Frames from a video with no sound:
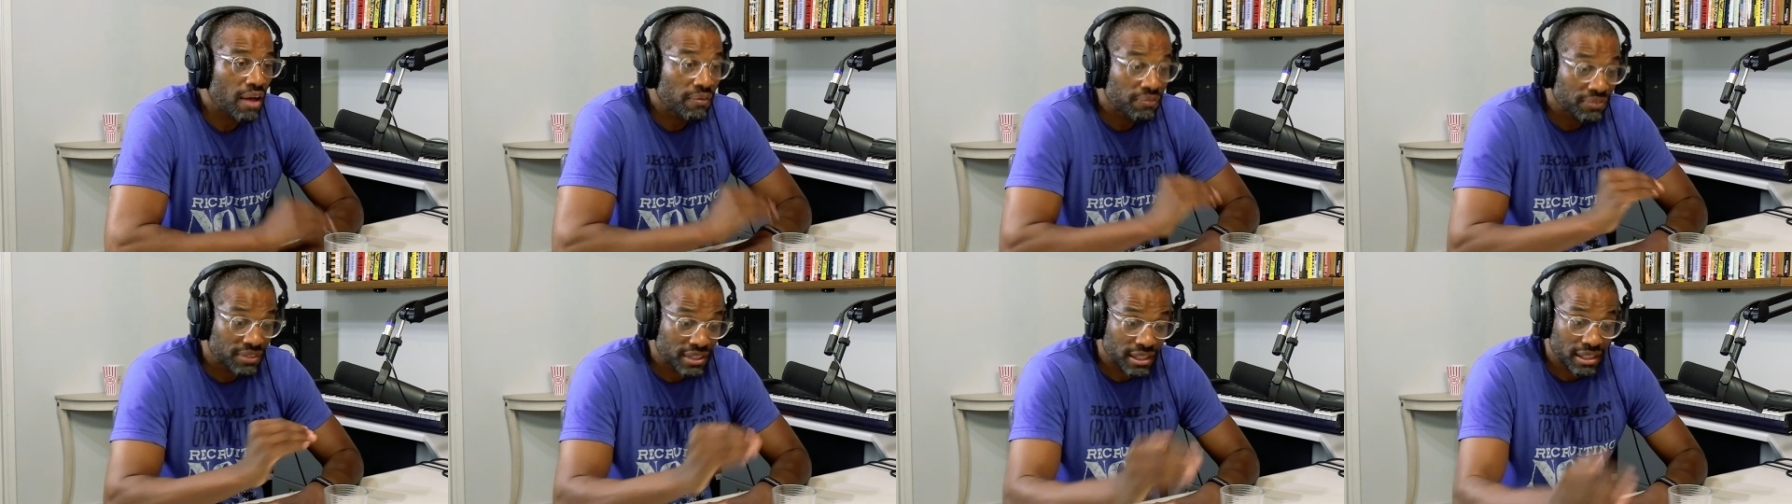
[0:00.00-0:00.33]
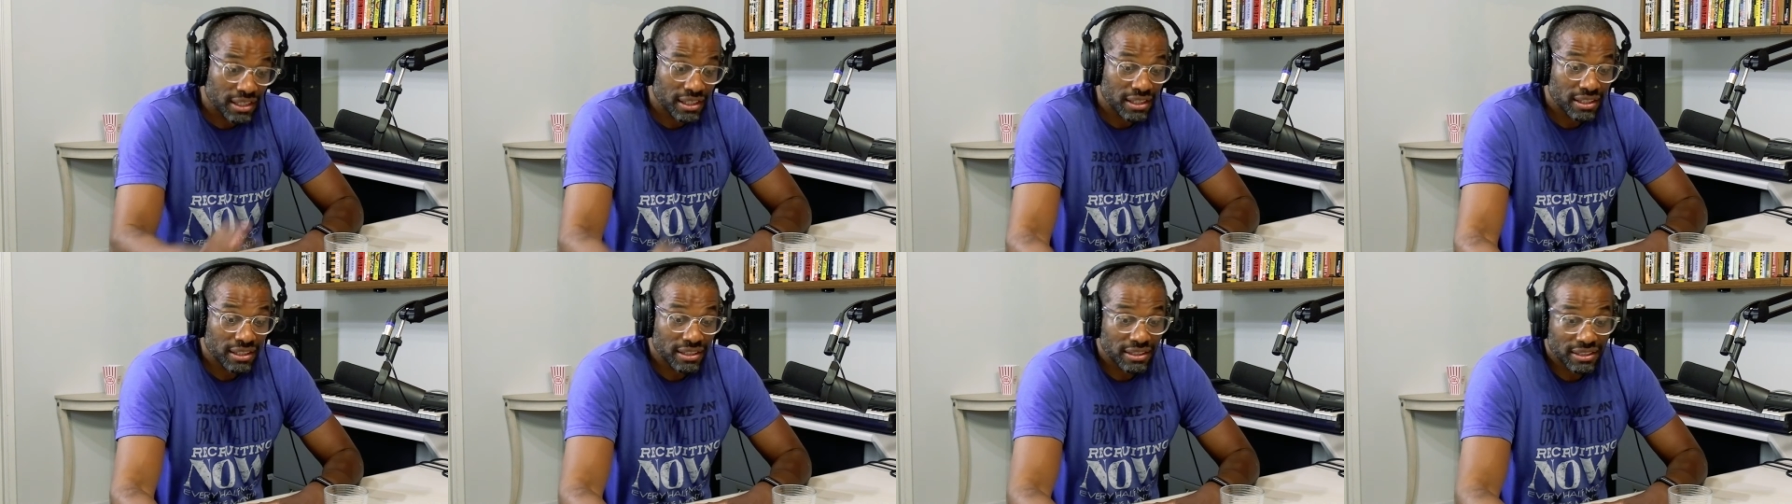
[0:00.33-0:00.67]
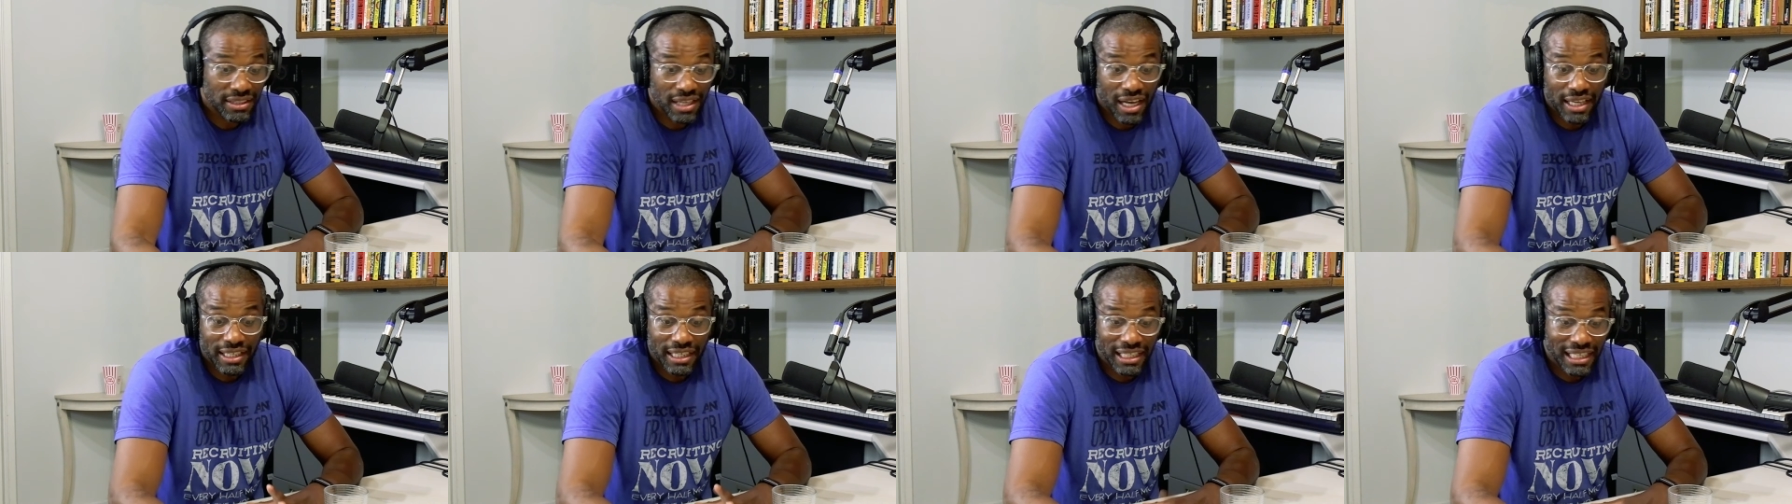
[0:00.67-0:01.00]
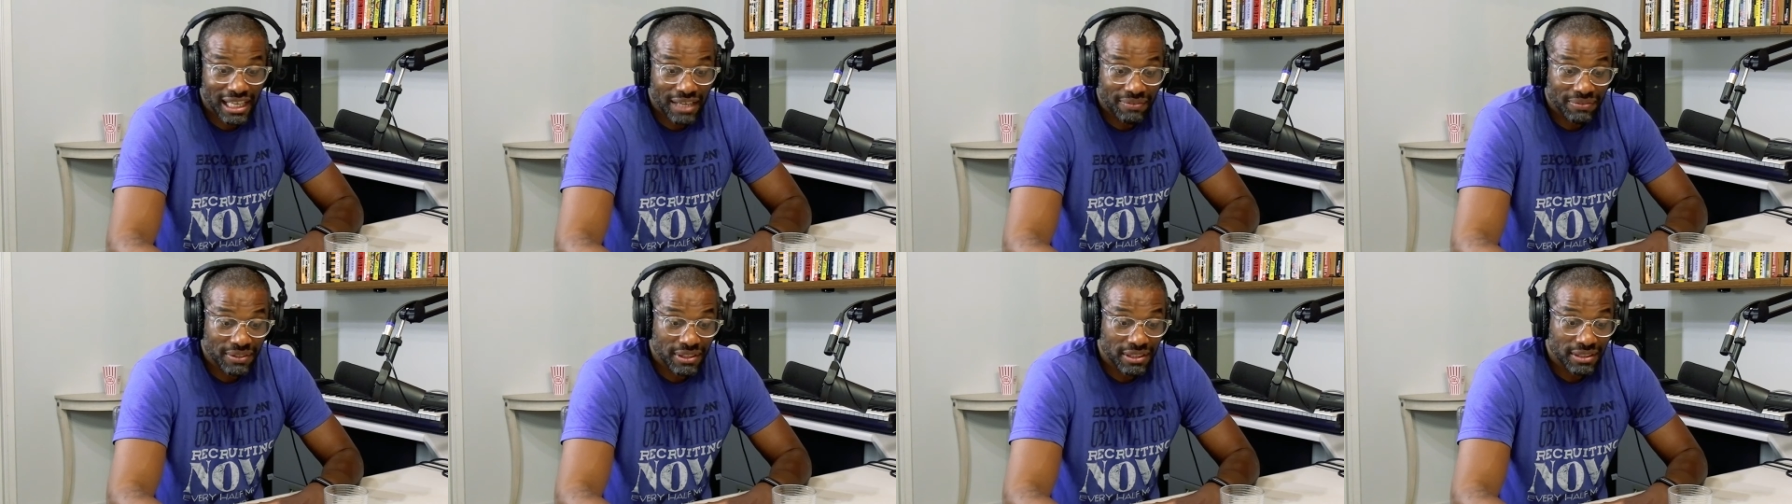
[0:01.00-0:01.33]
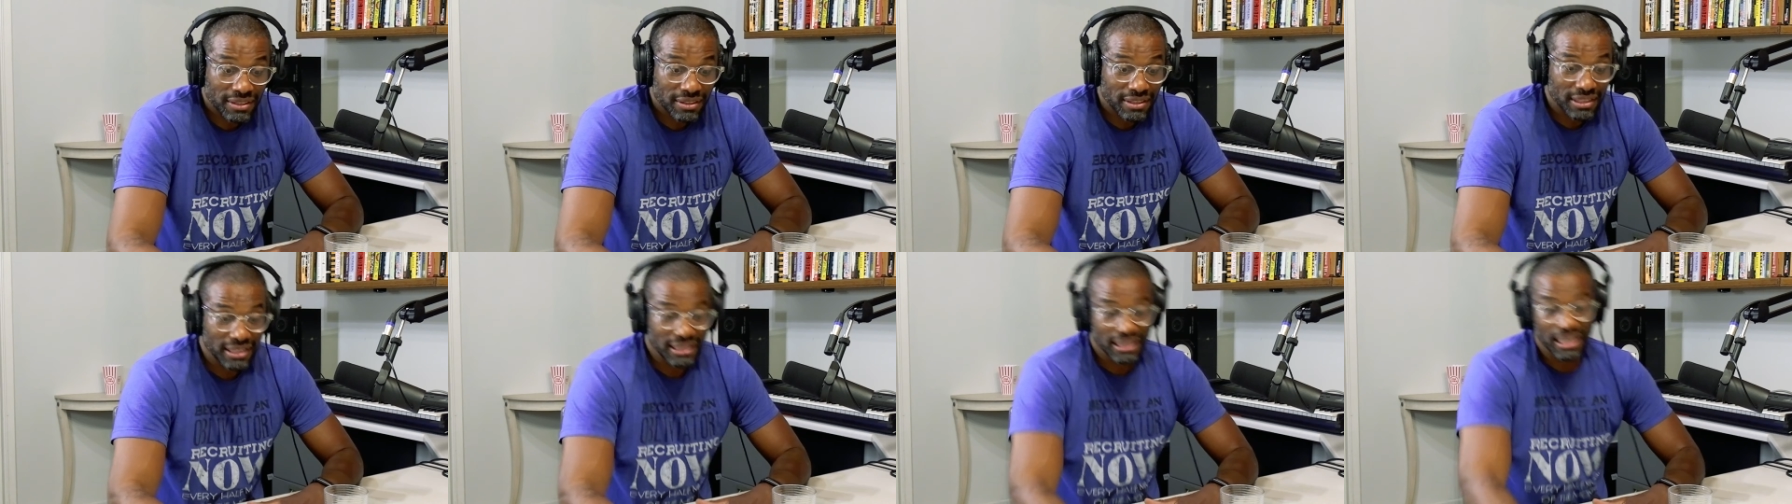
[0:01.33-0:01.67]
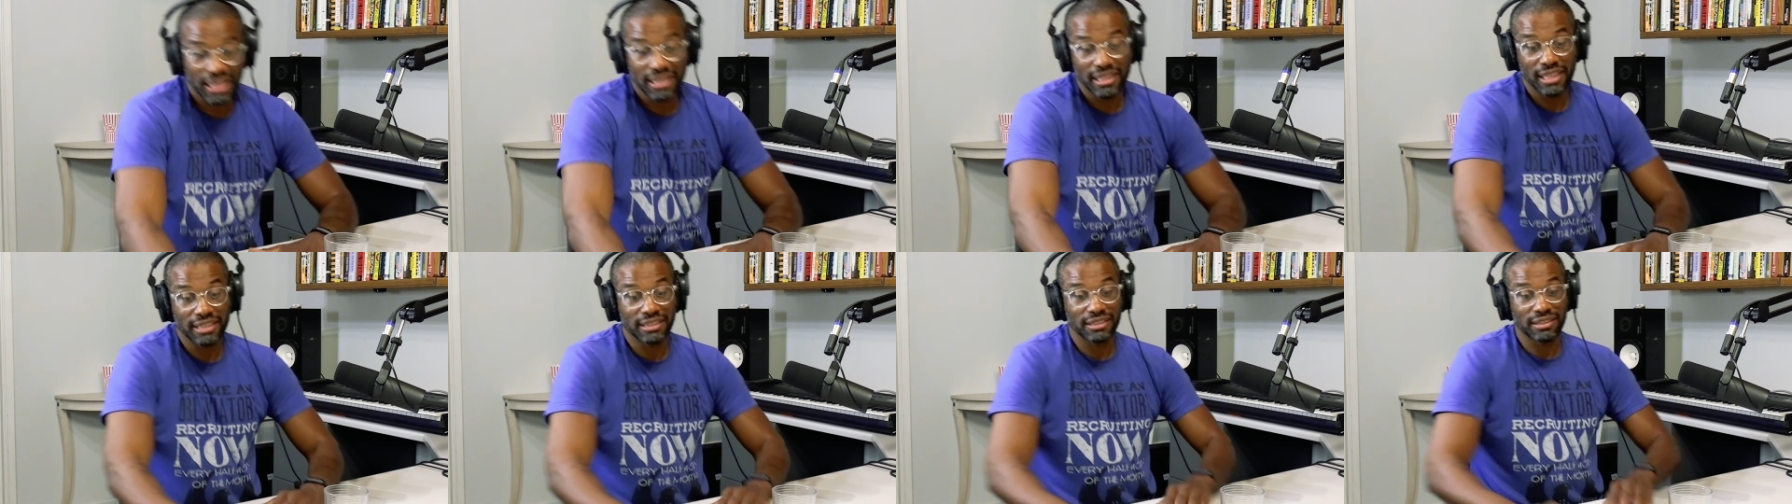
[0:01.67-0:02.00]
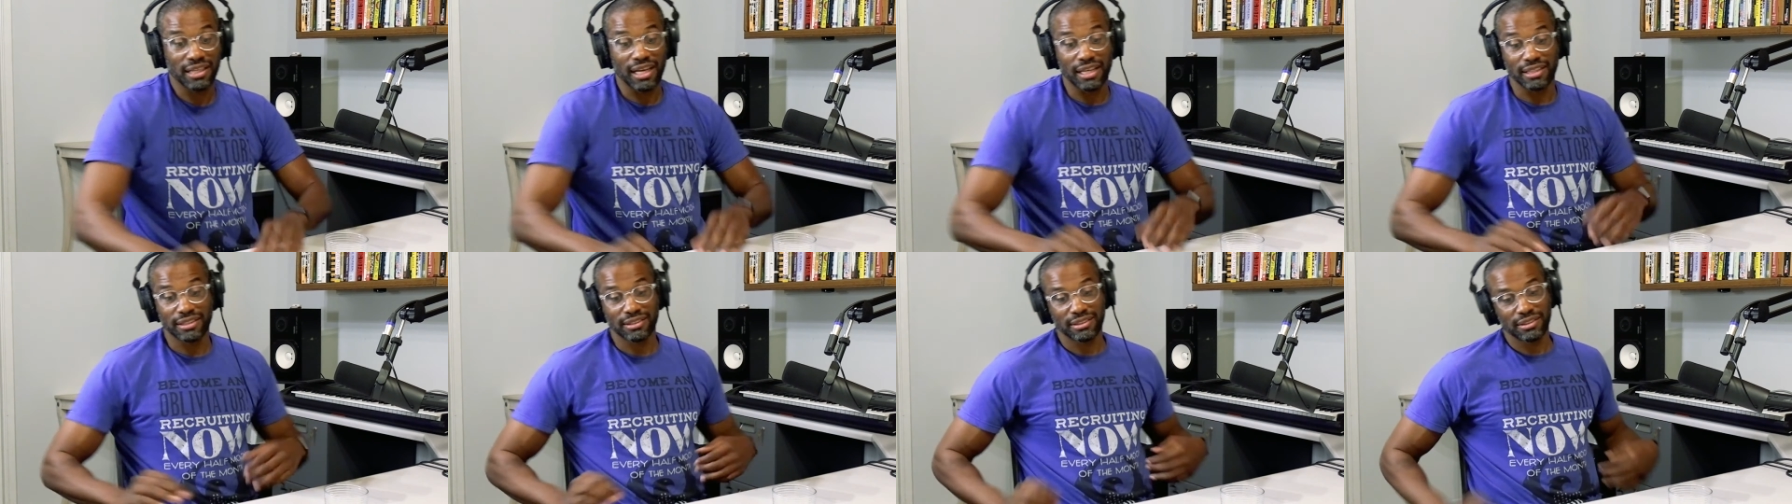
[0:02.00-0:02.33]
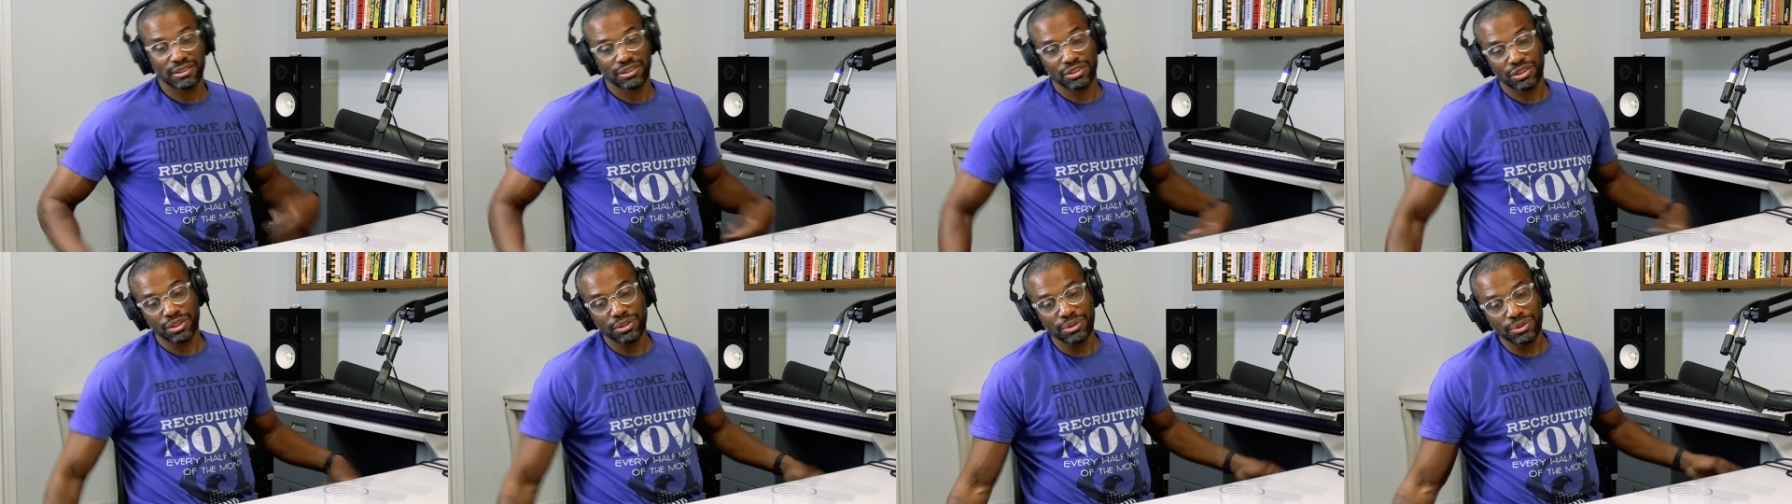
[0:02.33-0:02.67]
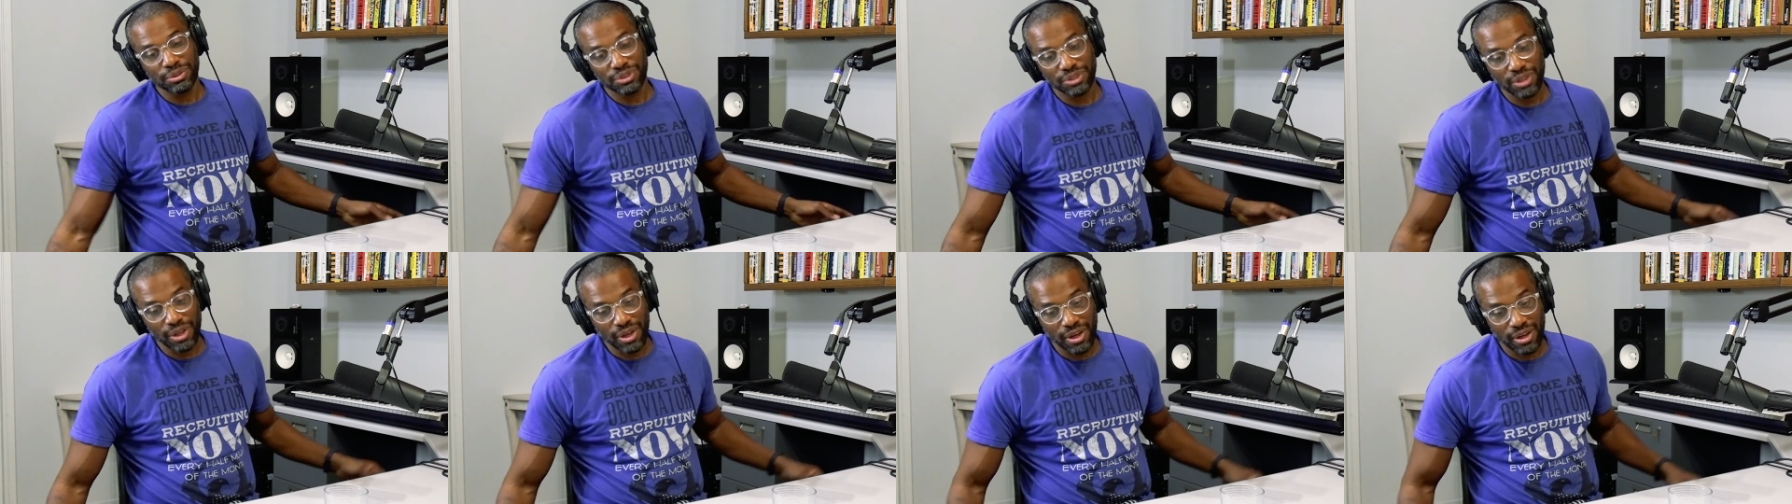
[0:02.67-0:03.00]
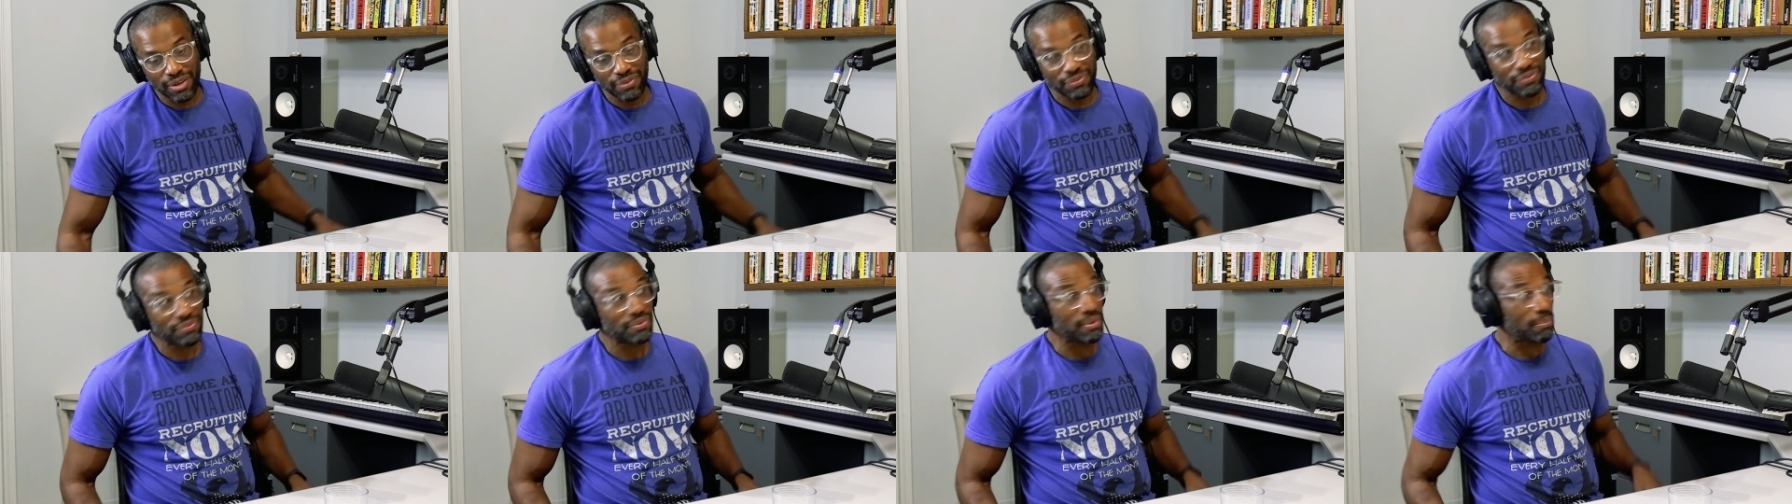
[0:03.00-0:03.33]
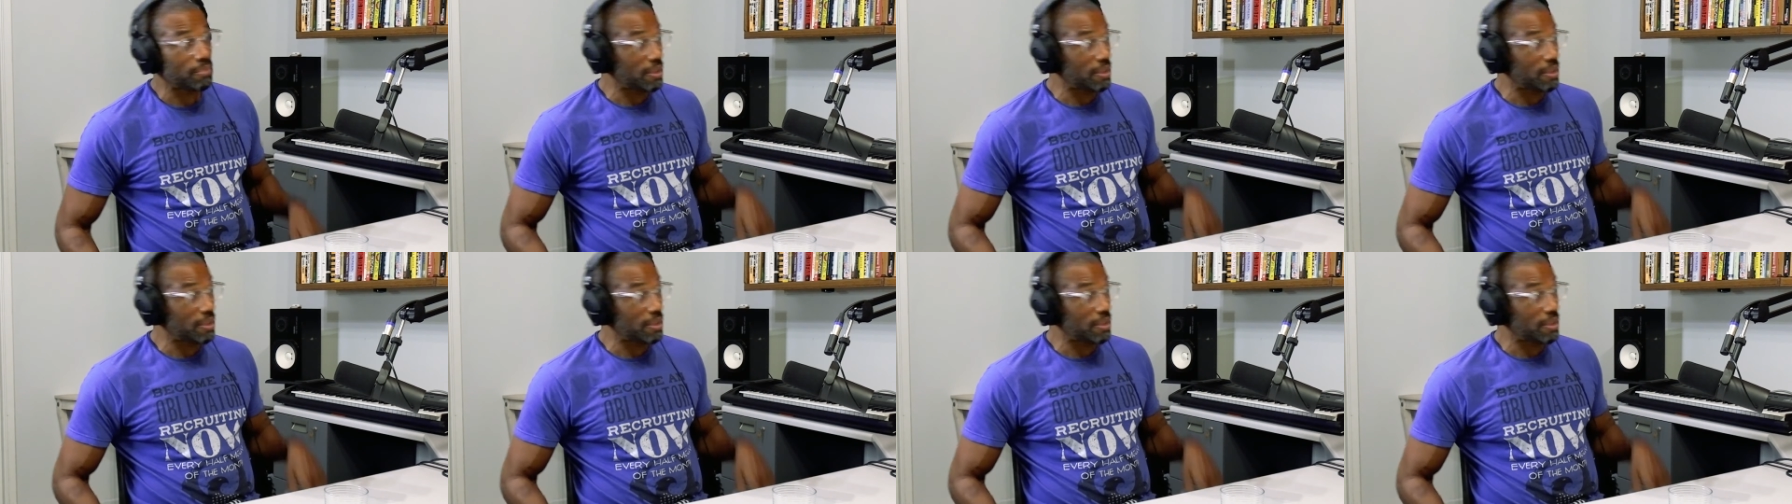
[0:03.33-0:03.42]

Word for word: after 9 11, then they started shoes off.